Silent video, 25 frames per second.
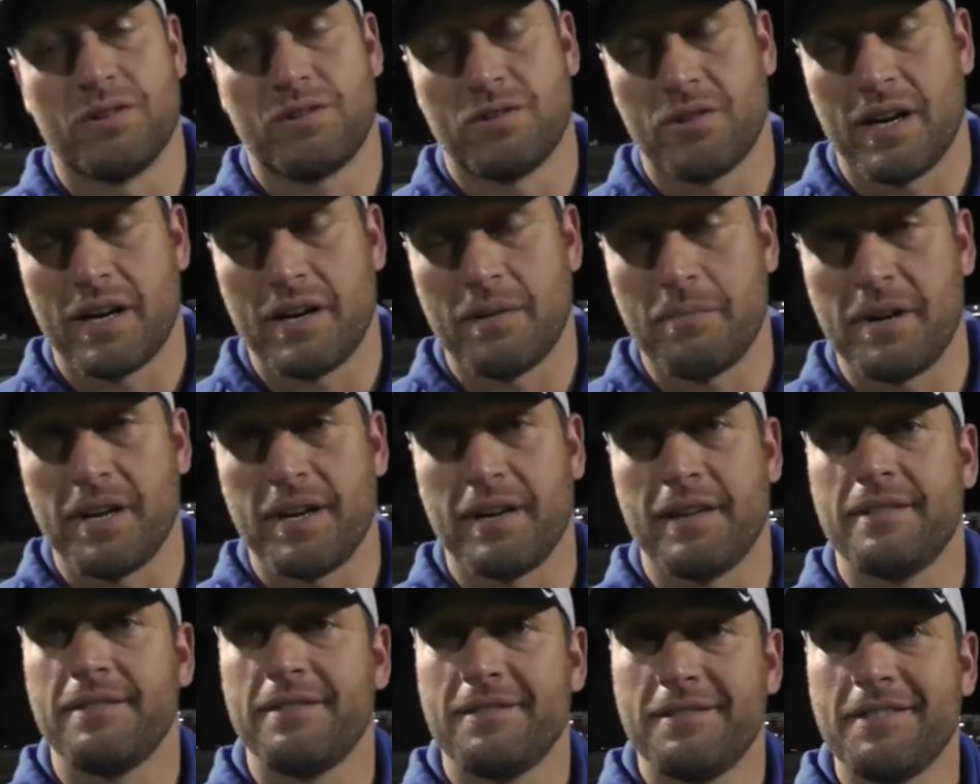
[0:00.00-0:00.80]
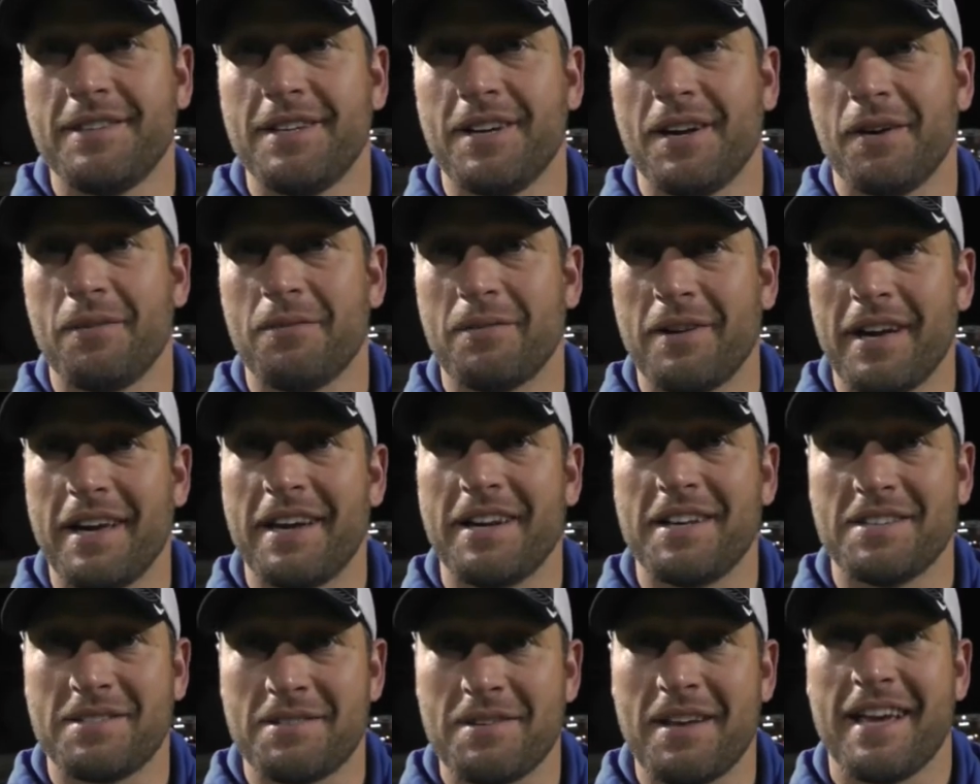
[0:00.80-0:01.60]
trying to be, you know, in
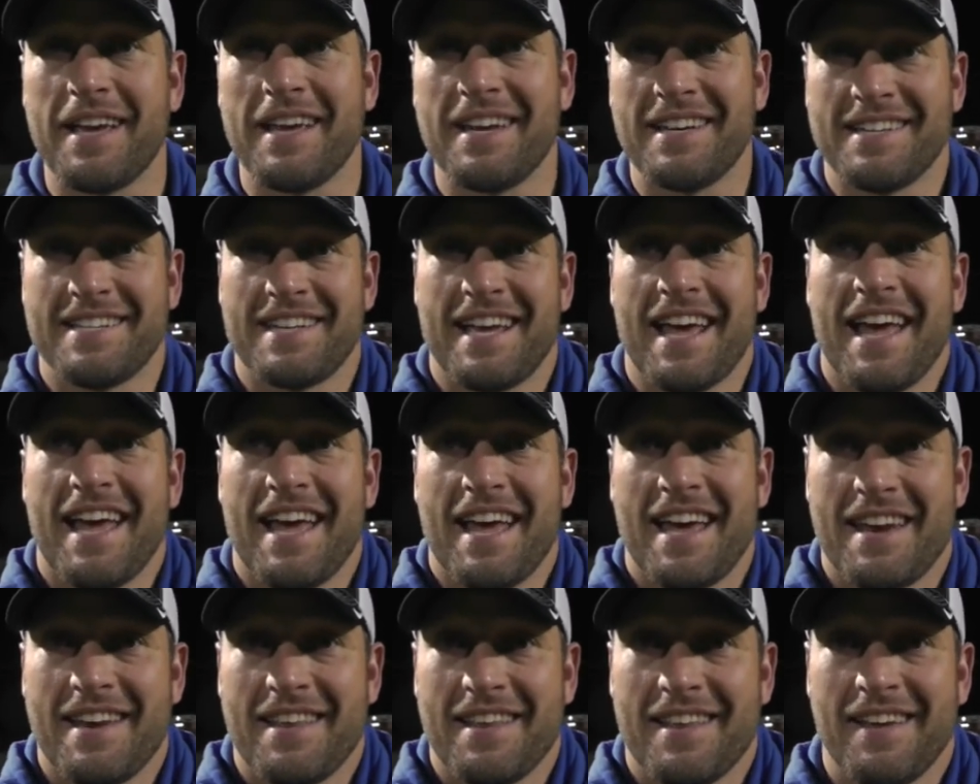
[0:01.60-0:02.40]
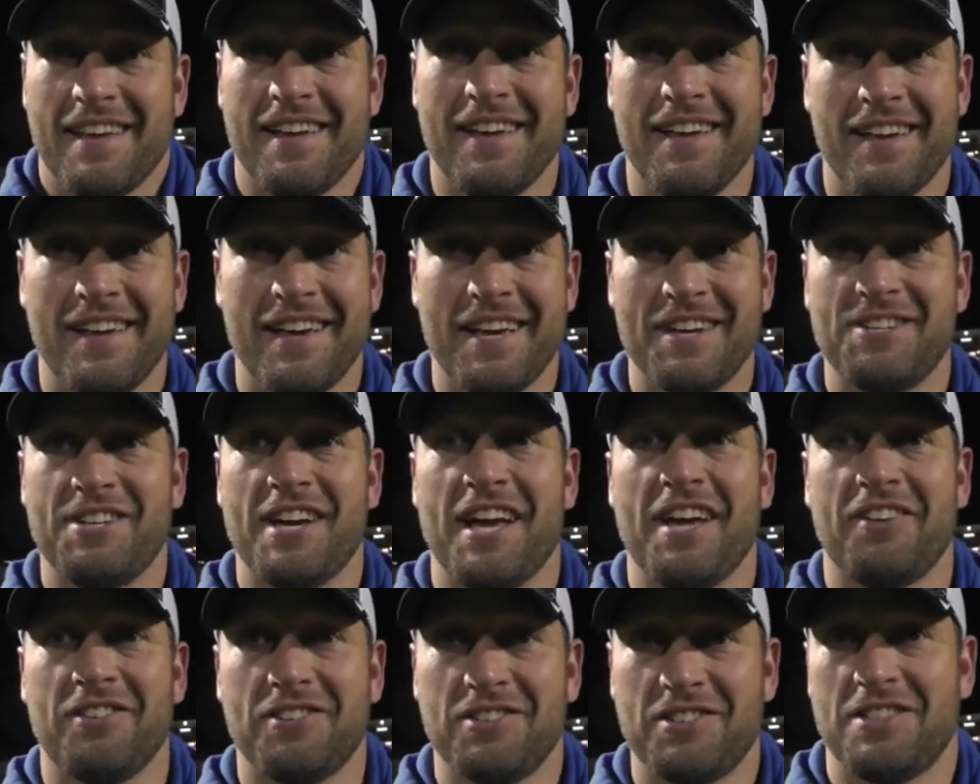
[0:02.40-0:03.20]
his head and
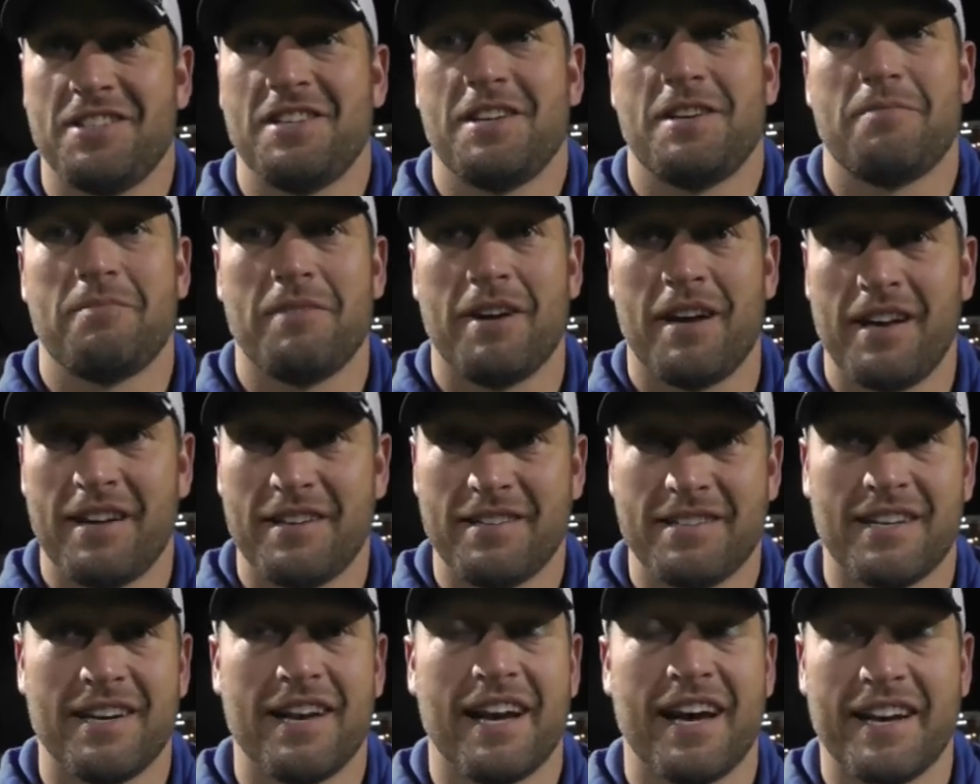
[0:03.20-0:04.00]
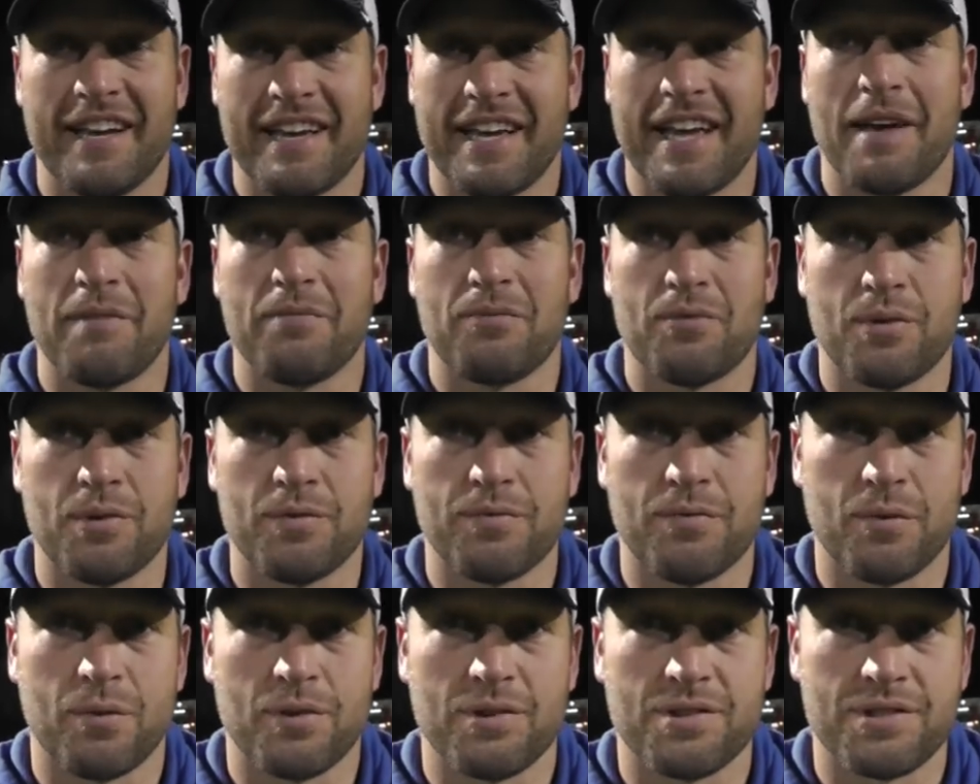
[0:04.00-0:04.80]
challenging him, and tonight he came through
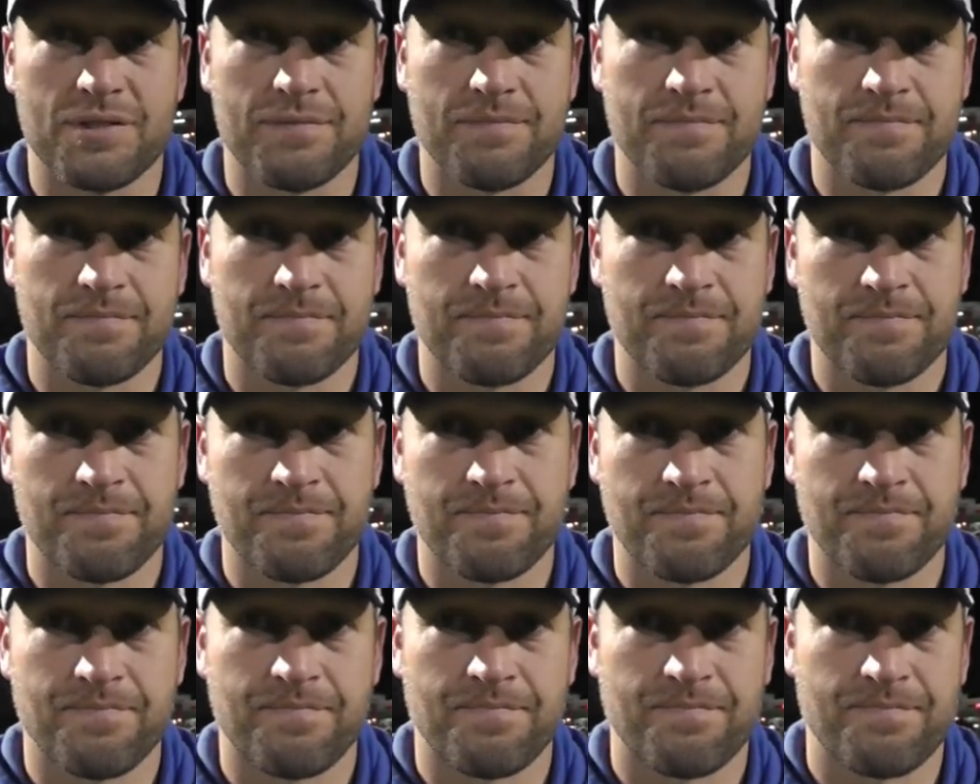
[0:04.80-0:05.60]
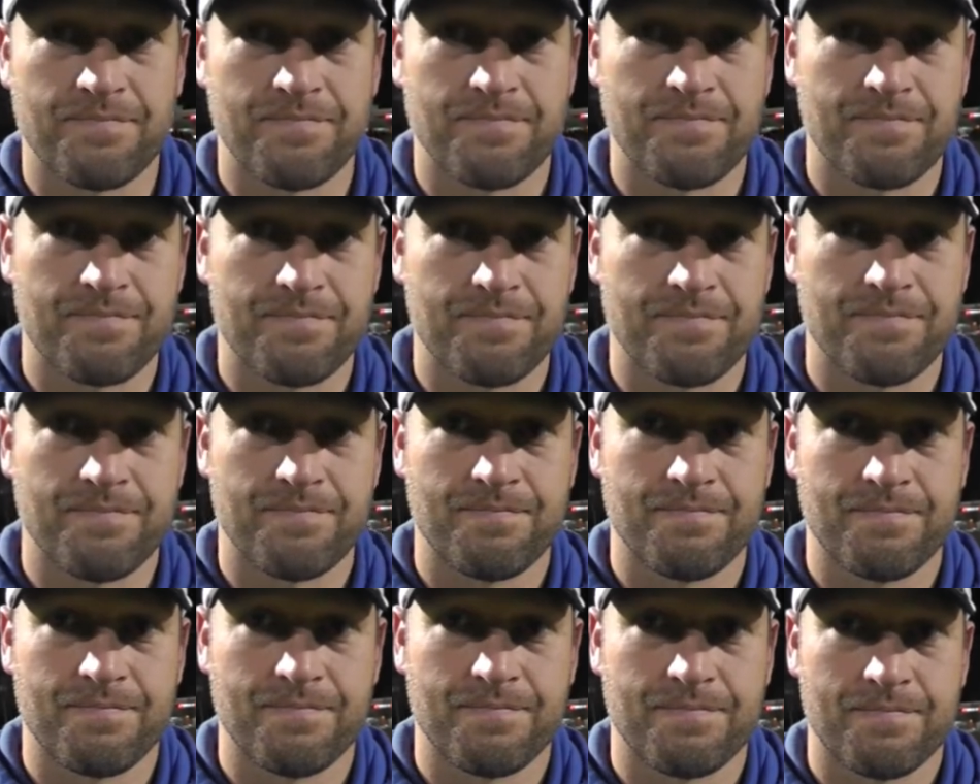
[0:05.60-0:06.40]
for us. And
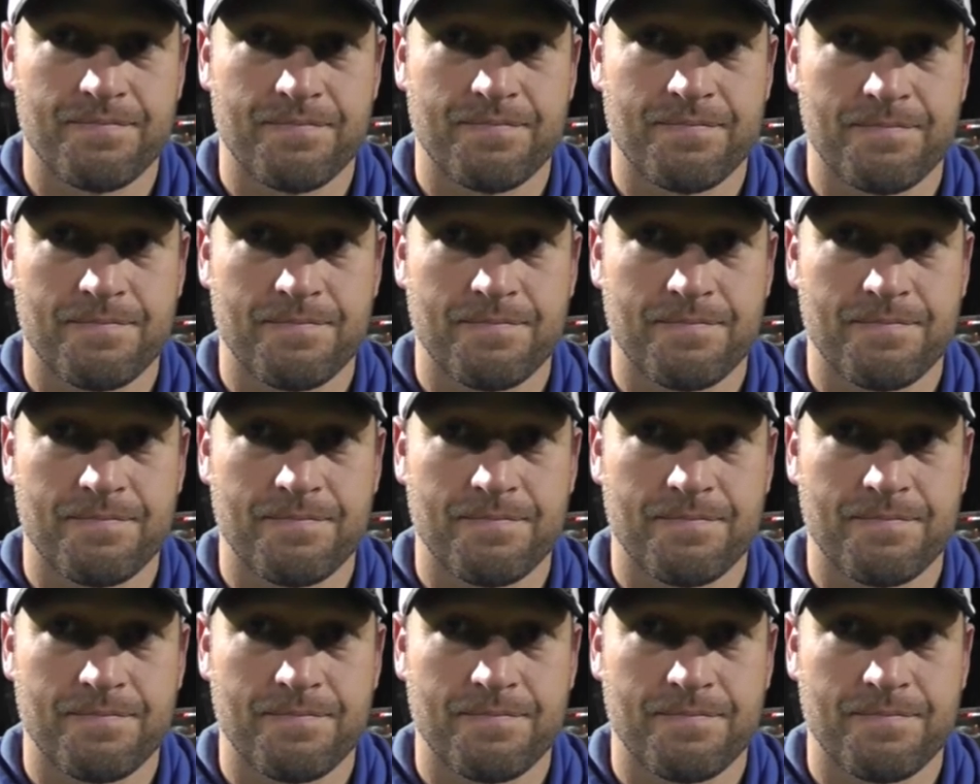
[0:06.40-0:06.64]
just talk about